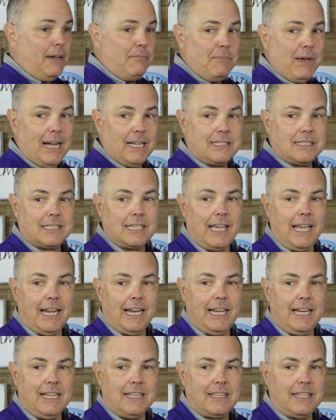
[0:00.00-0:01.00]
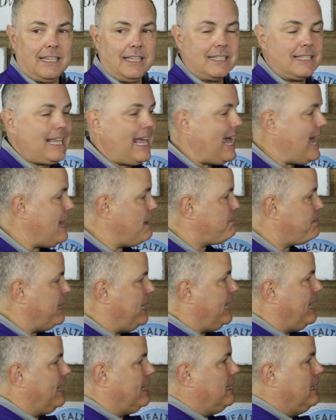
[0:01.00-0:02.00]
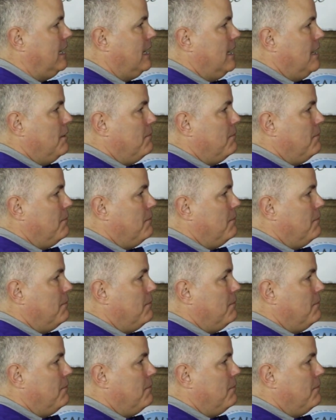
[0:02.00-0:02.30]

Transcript: I'm not saying anything is happening,